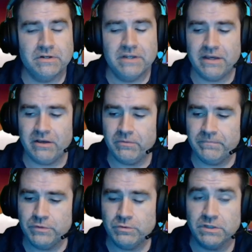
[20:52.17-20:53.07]
Now,
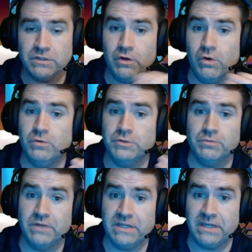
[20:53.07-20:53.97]
you can go to
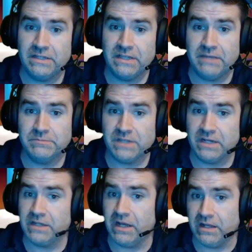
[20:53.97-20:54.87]

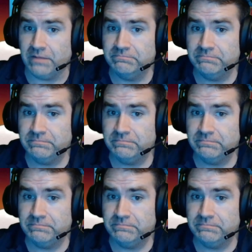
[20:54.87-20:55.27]
renegadegames.com.